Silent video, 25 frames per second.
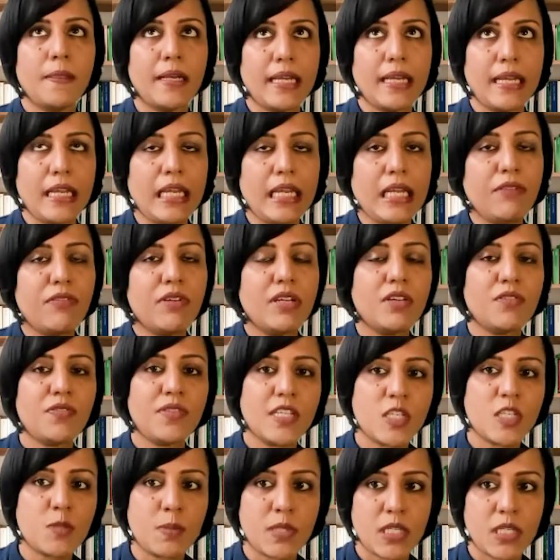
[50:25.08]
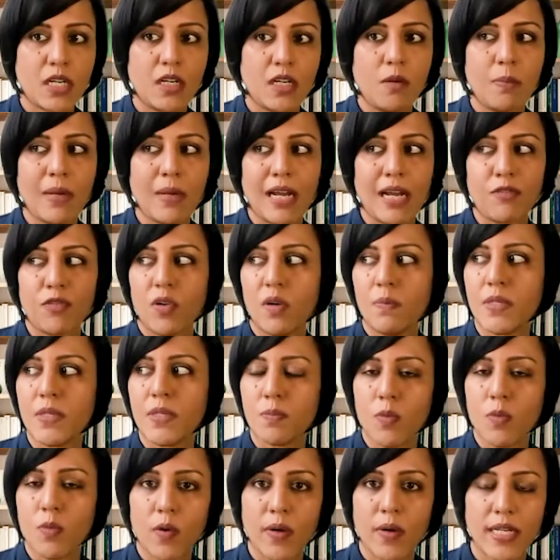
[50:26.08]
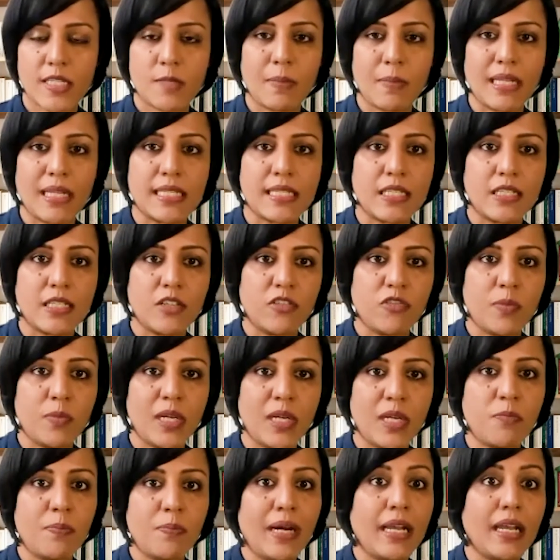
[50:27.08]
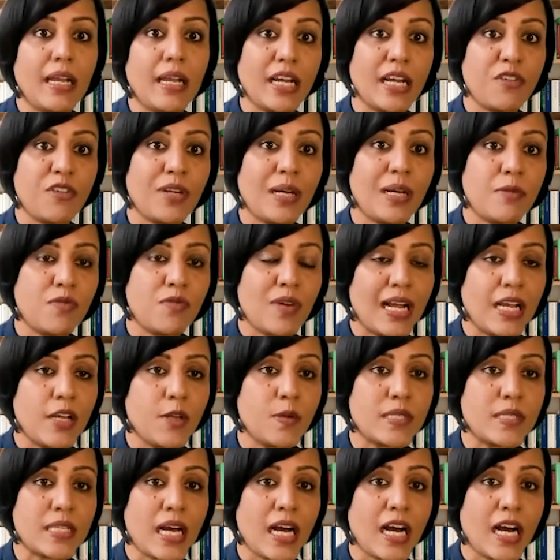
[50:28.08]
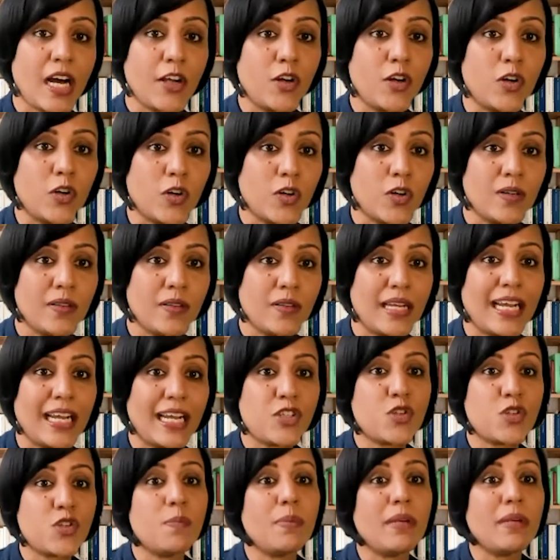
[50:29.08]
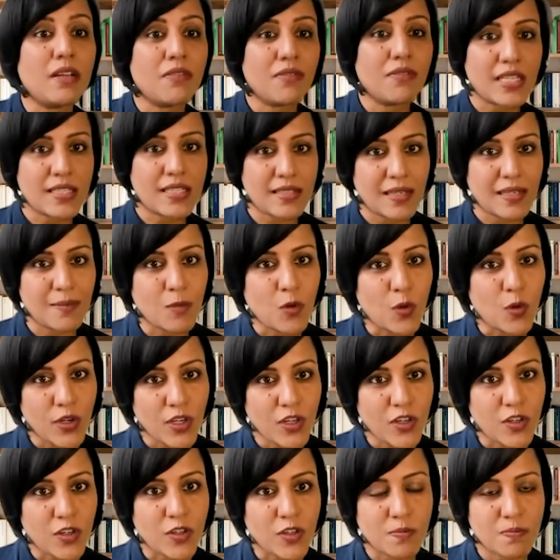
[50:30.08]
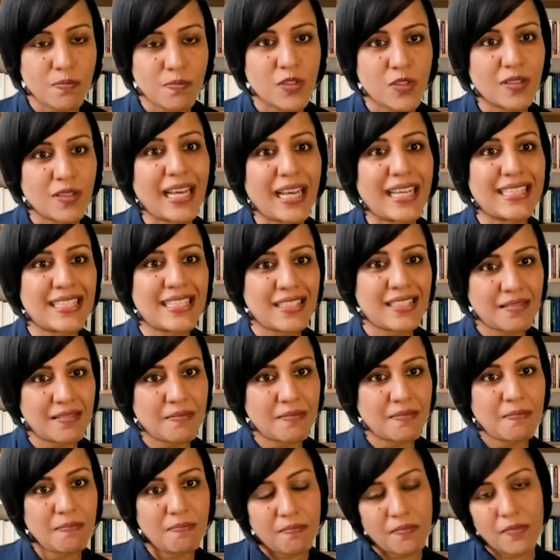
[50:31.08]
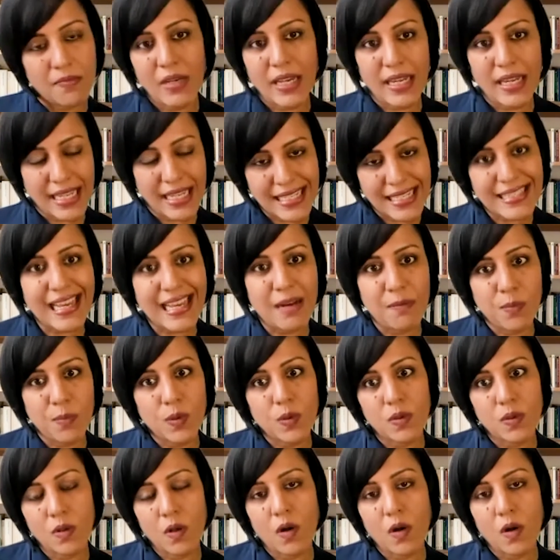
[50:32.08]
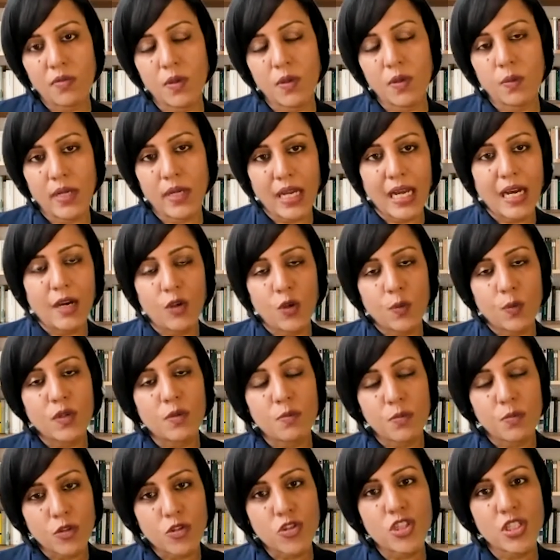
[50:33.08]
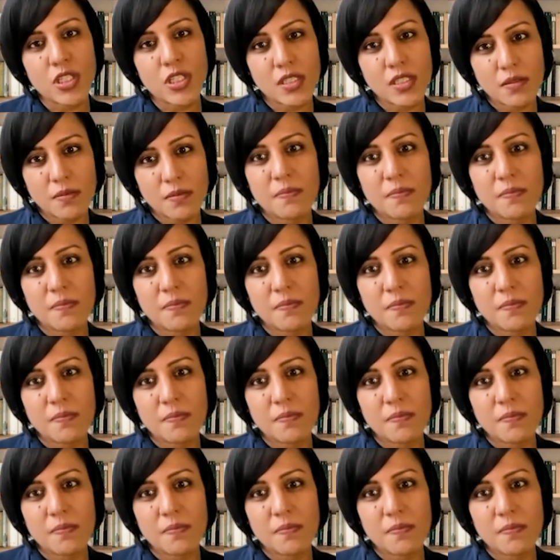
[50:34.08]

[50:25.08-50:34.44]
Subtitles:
even if this particular platform is more expensive, but if my lifetime value is higher, then I should be investing more here. So that's an example of the way how you would approach it.